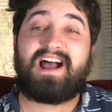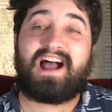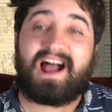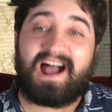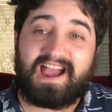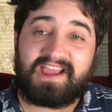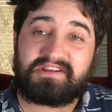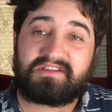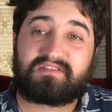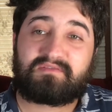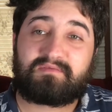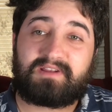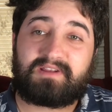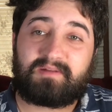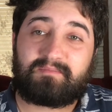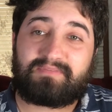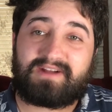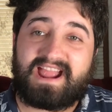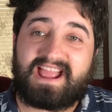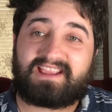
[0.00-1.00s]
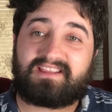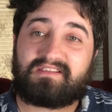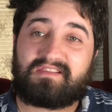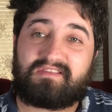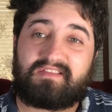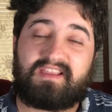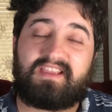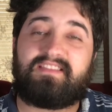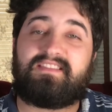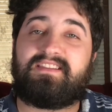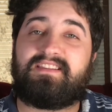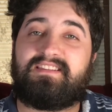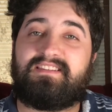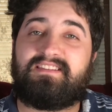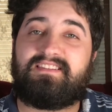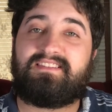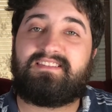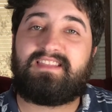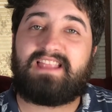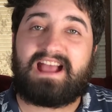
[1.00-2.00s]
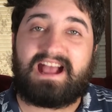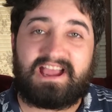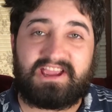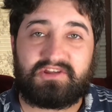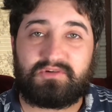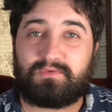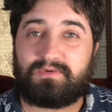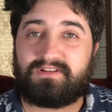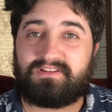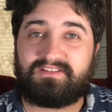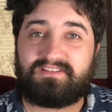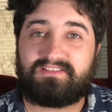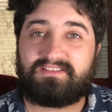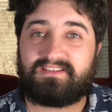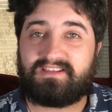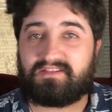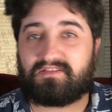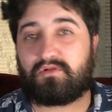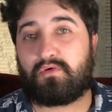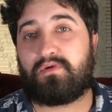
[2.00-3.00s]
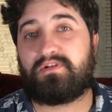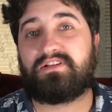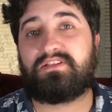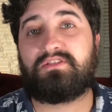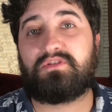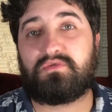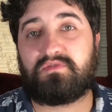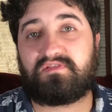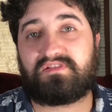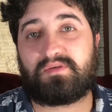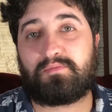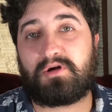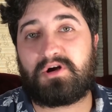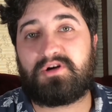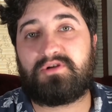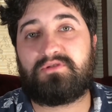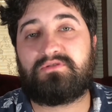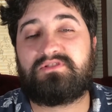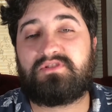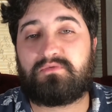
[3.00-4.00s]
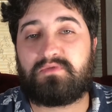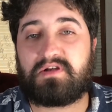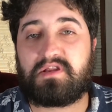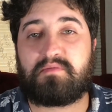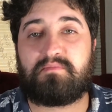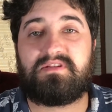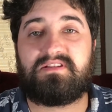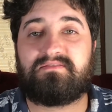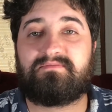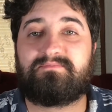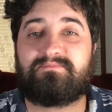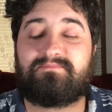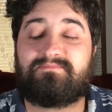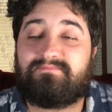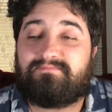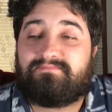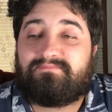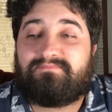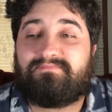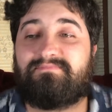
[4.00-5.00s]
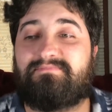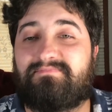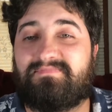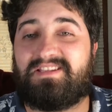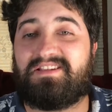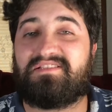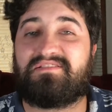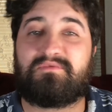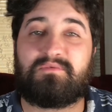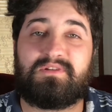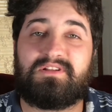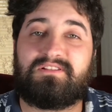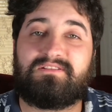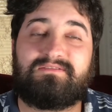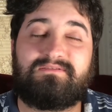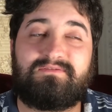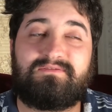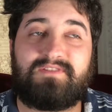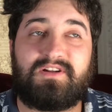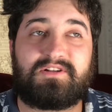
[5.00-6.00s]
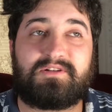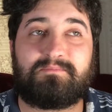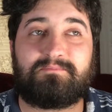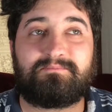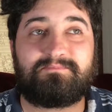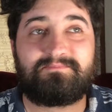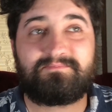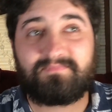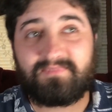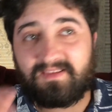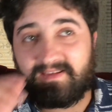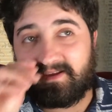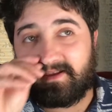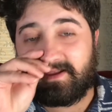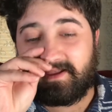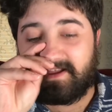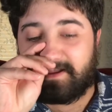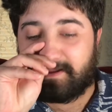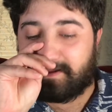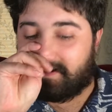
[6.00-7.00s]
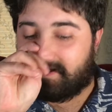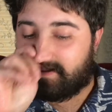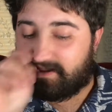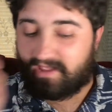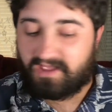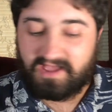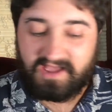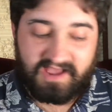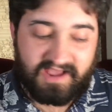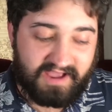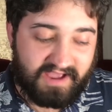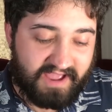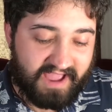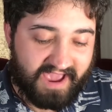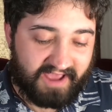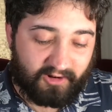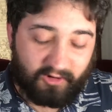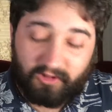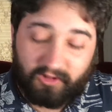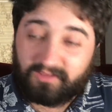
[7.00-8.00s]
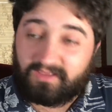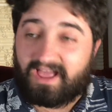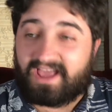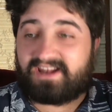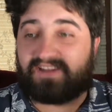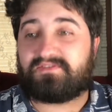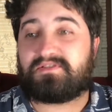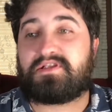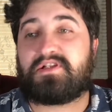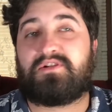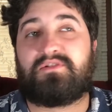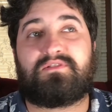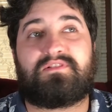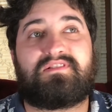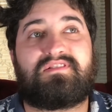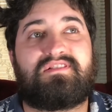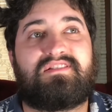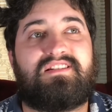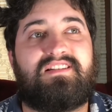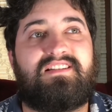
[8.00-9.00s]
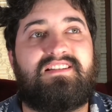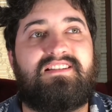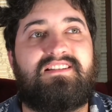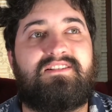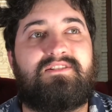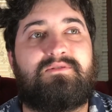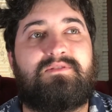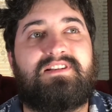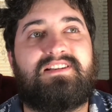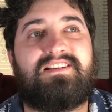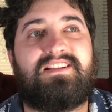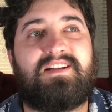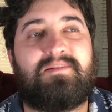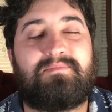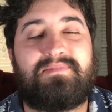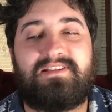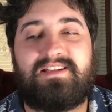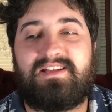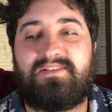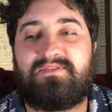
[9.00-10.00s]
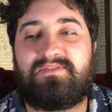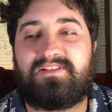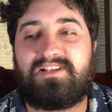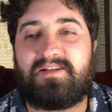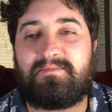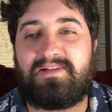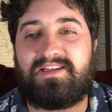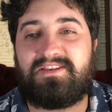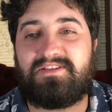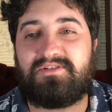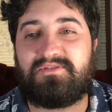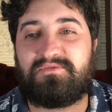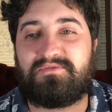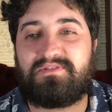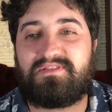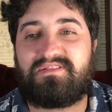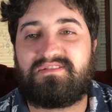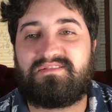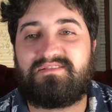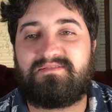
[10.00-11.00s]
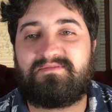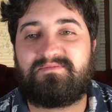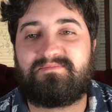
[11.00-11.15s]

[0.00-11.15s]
I just want to brag and say that Iowa is going to lose tomorrow to Richmond. They just will. Fuck them. I had a whole line of jokes written up and I forgot my notes.